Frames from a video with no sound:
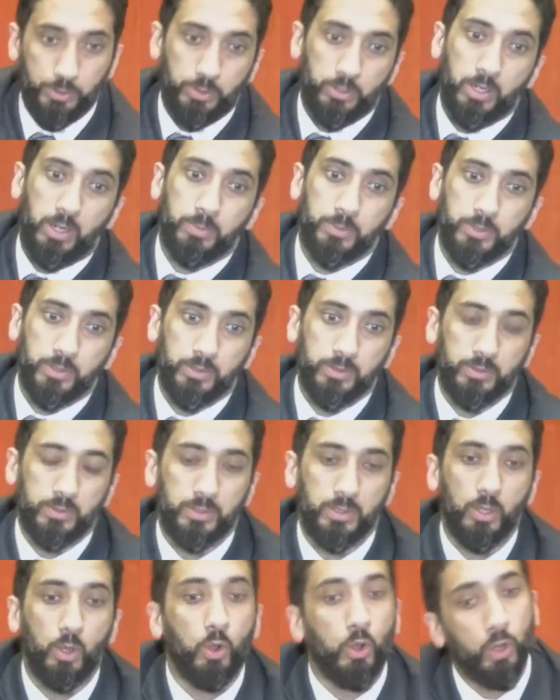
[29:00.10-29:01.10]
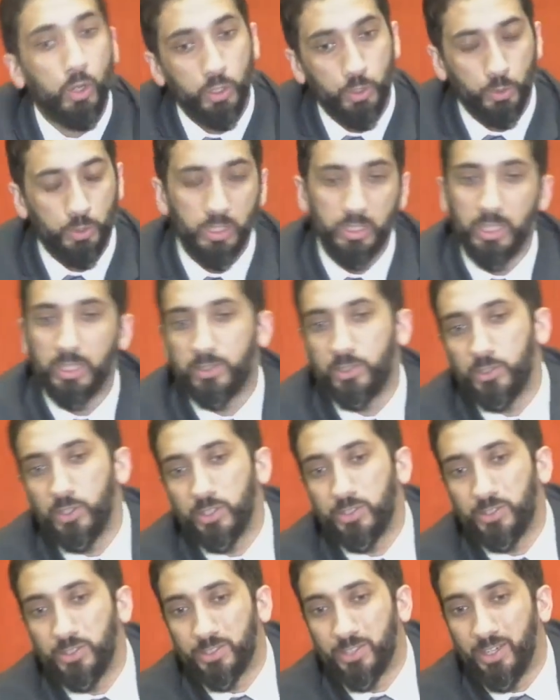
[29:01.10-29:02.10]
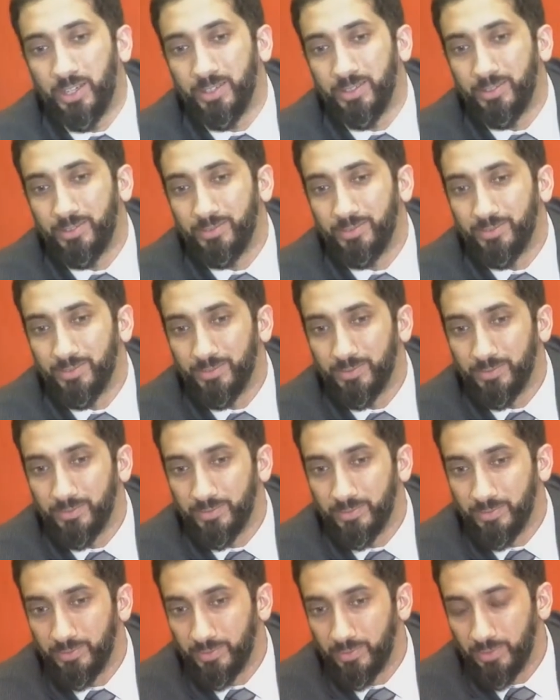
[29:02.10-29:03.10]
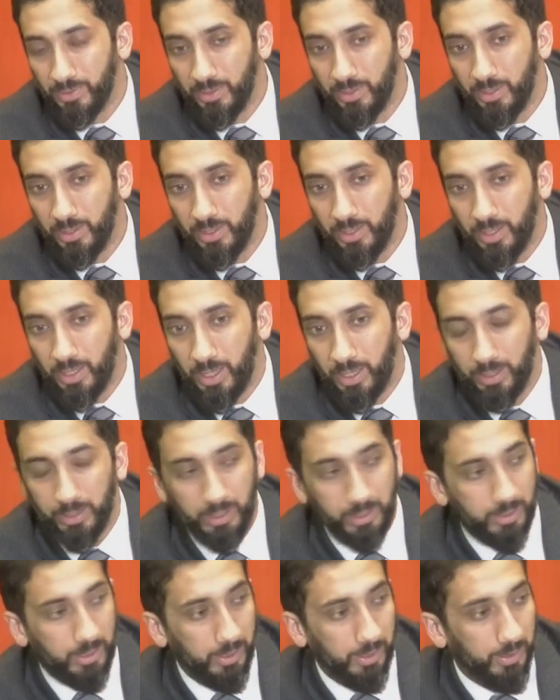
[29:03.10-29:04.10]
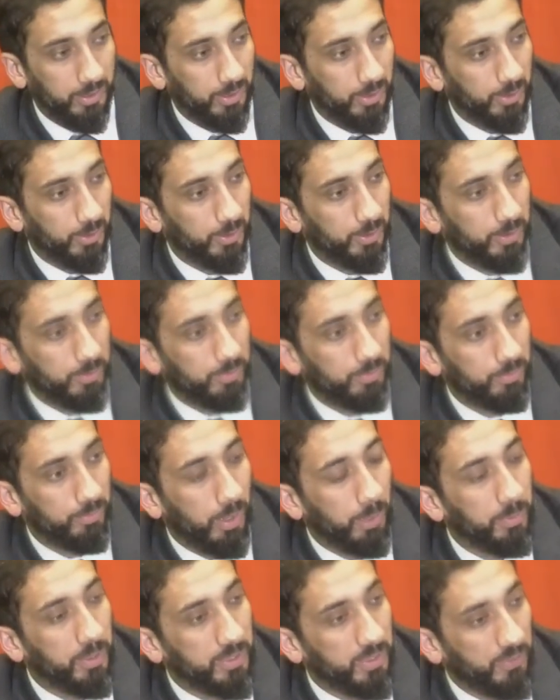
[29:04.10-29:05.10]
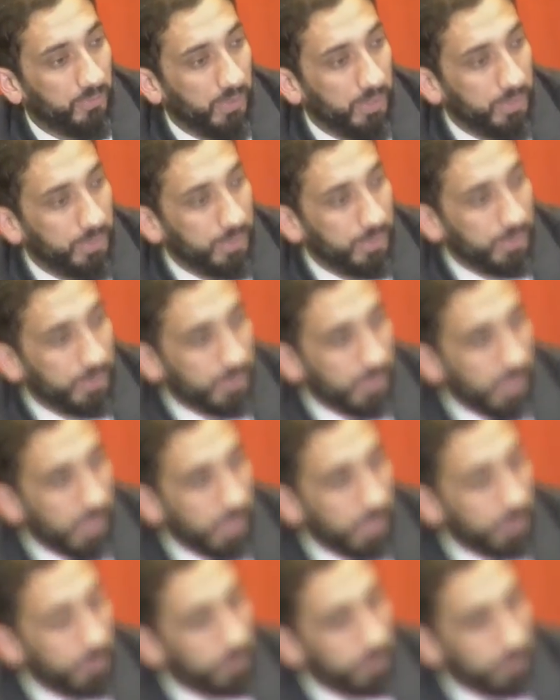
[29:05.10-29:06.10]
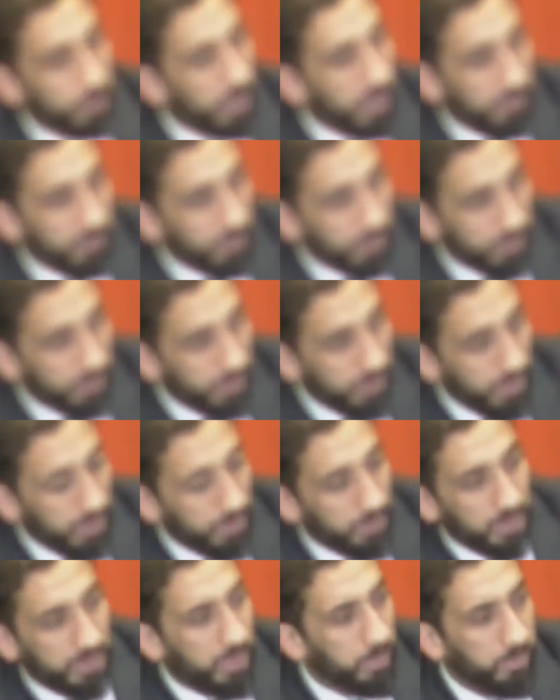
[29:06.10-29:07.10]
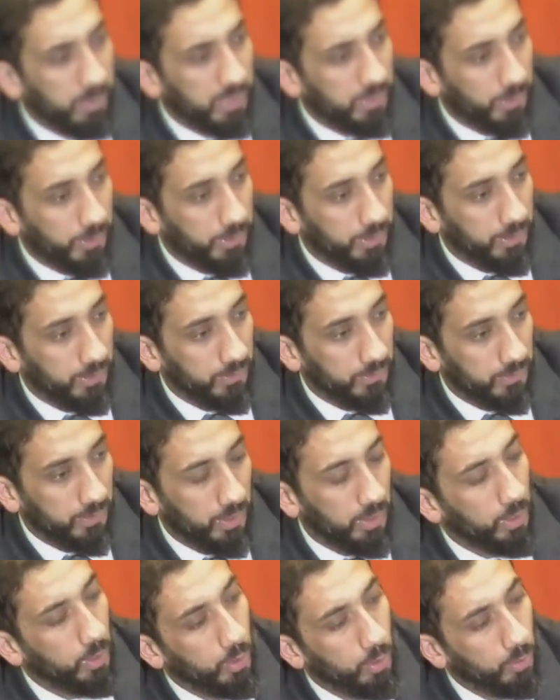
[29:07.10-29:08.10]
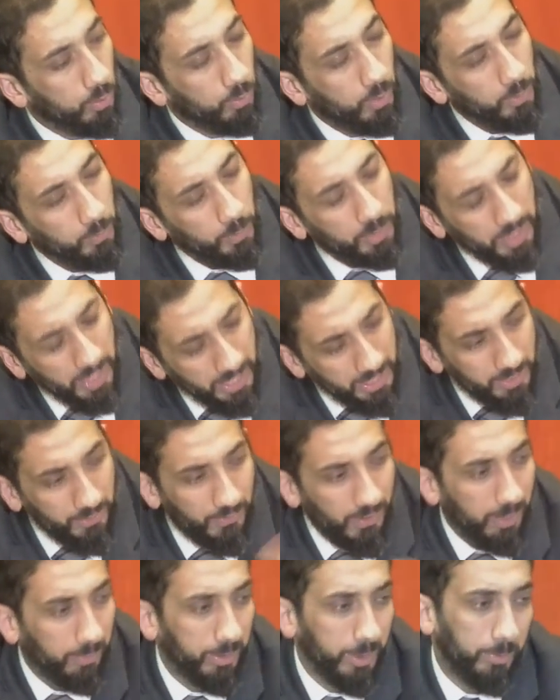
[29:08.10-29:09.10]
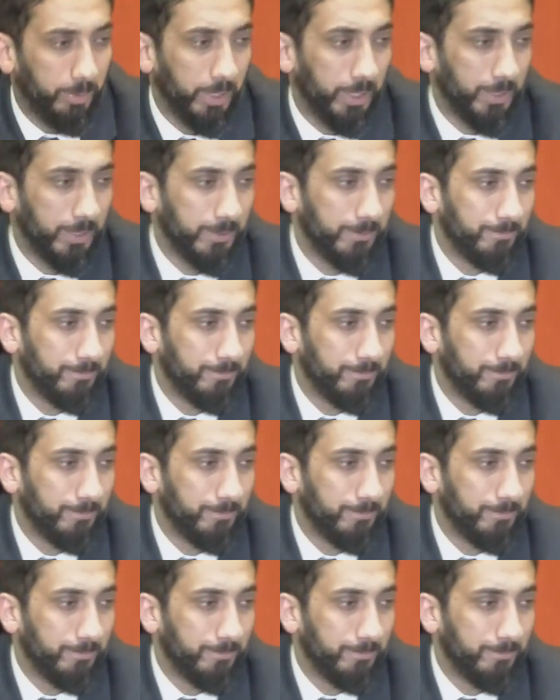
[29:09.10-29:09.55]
are your options. Or you can let the judge decide. And let the public defendant decide, or whatever. Let them make their deals. What would any family pick?